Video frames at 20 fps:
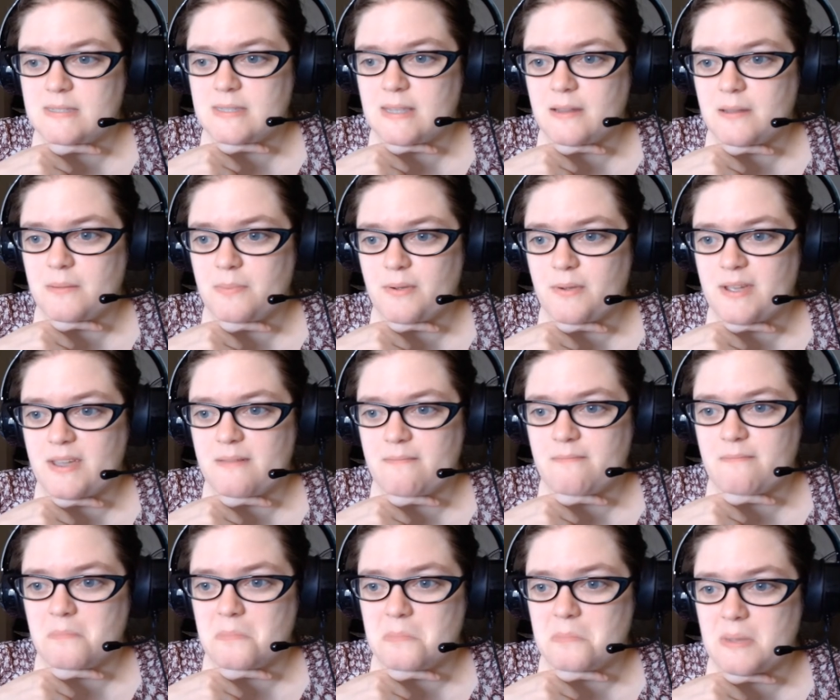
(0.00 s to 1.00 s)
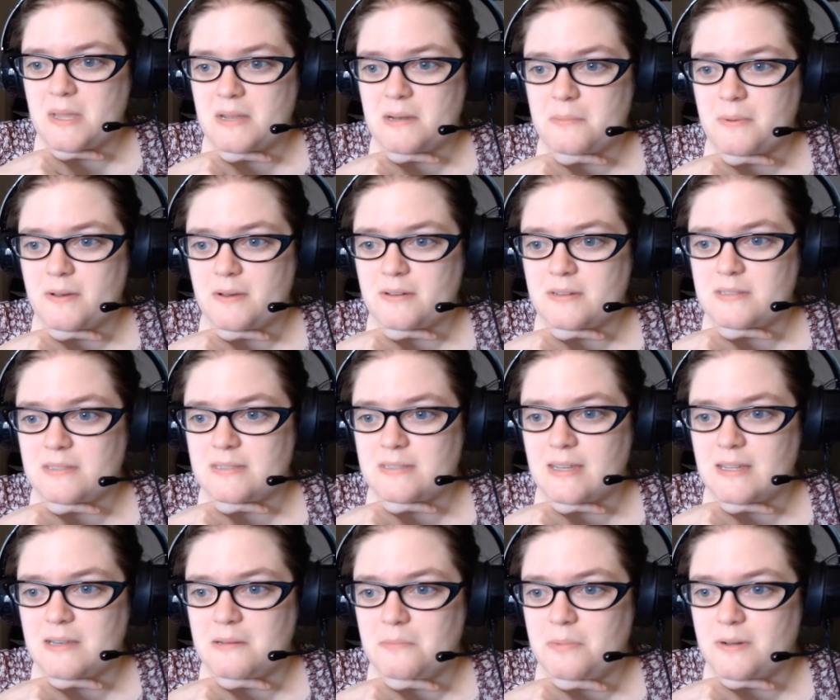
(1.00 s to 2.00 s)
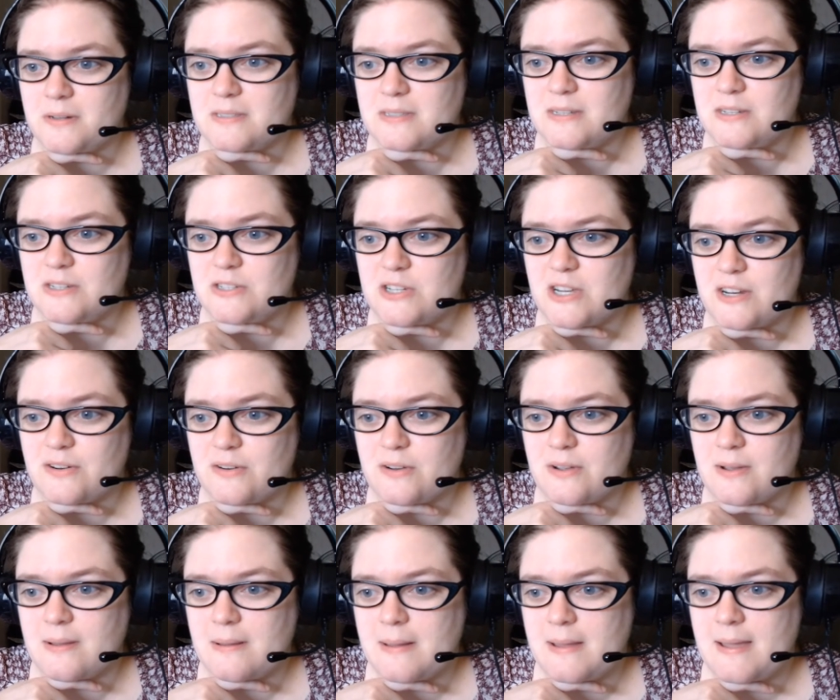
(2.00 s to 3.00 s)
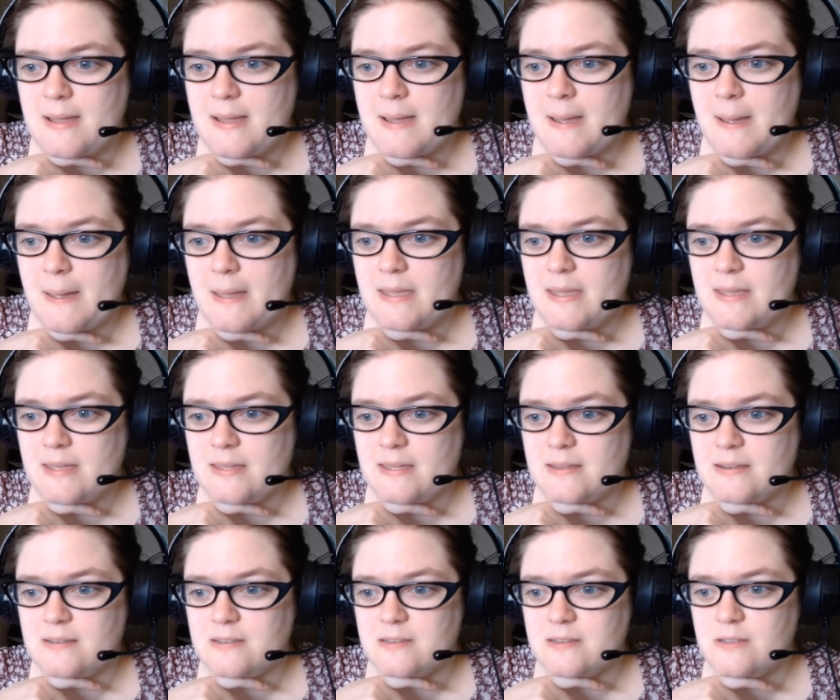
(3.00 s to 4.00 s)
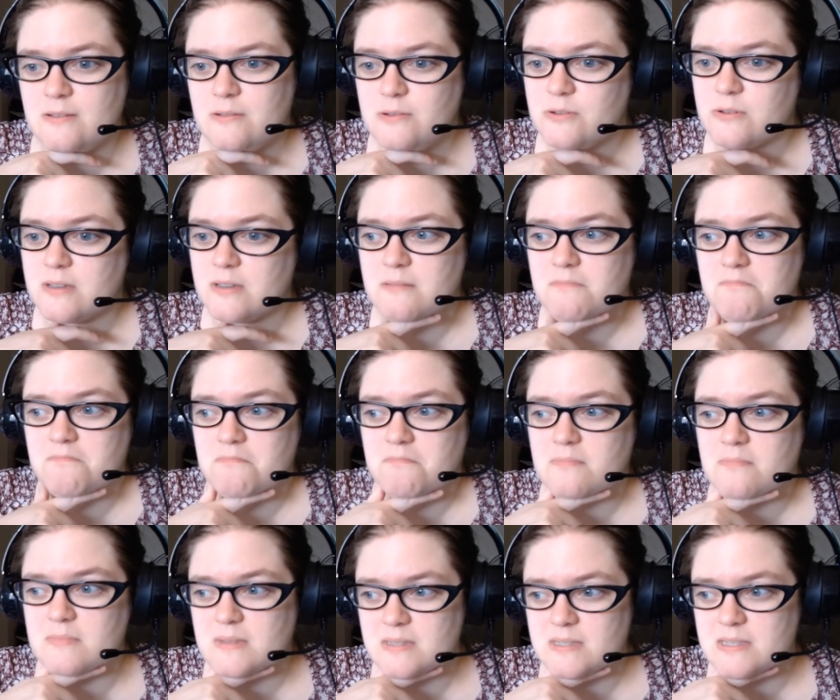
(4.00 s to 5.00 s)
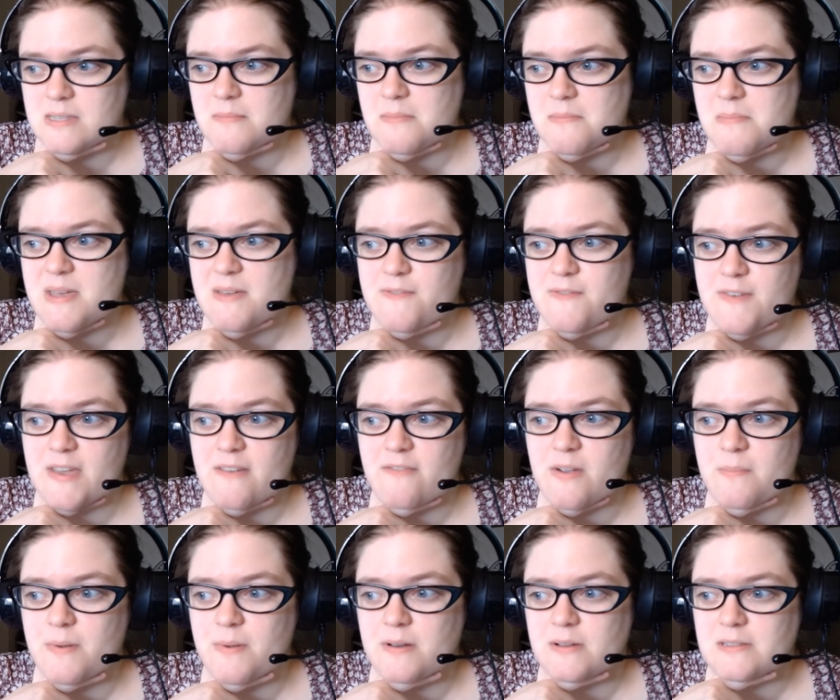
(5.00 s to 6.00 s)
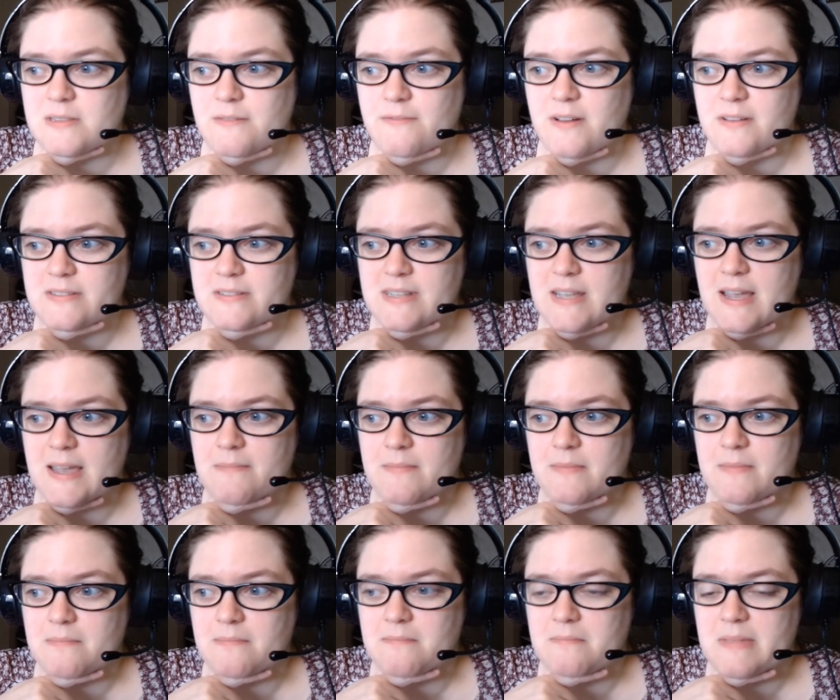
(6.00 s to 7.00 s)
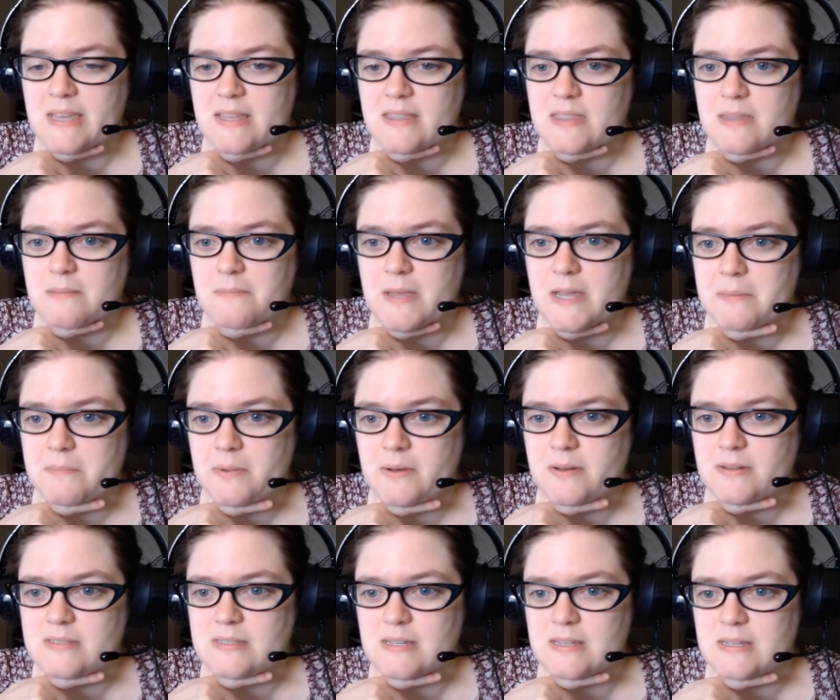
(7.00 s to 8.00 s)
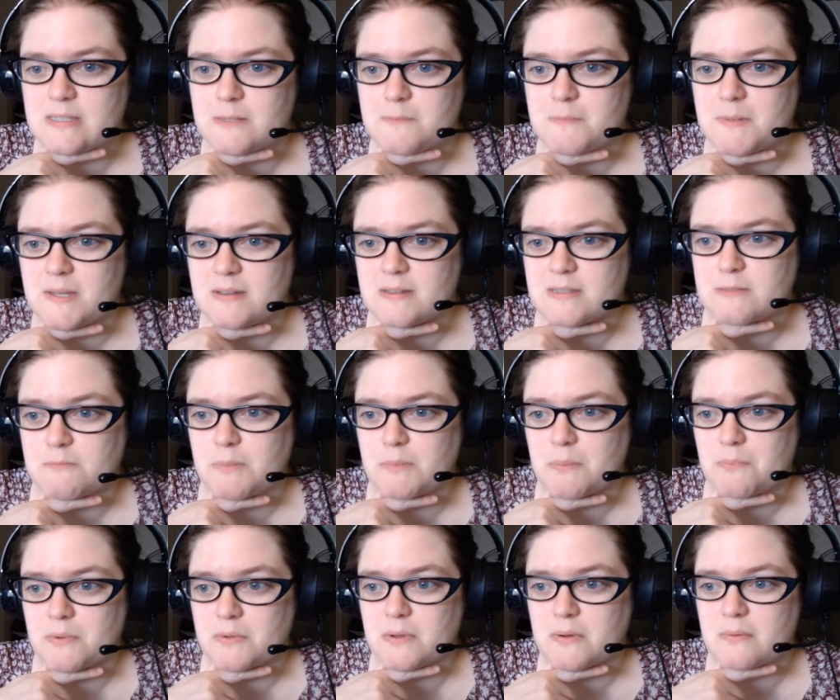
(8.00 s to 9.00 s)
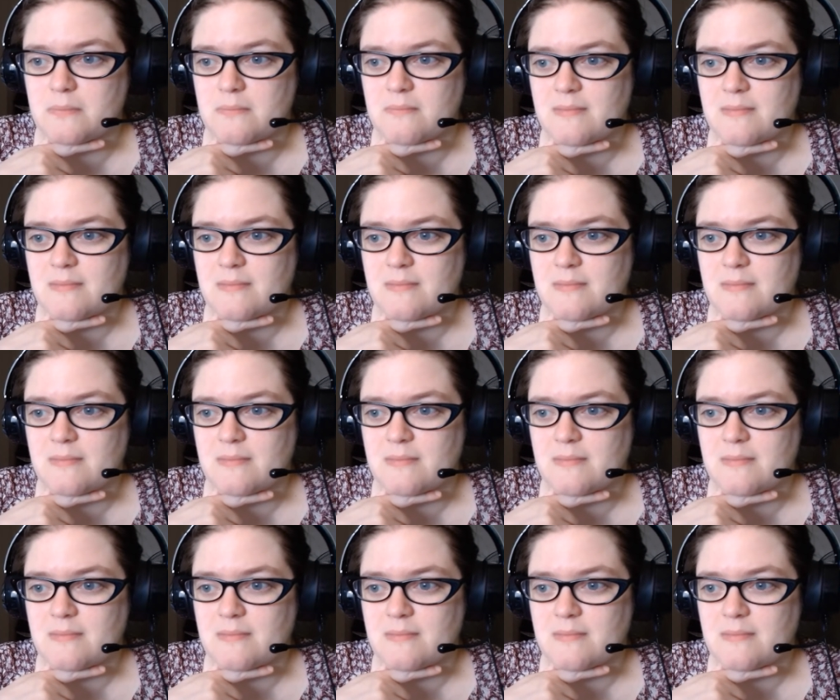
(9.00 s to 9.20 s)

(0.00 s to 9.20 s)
celebrate banned books and books in general, and usually some of my favorite books of all time make the banned books list because people don't.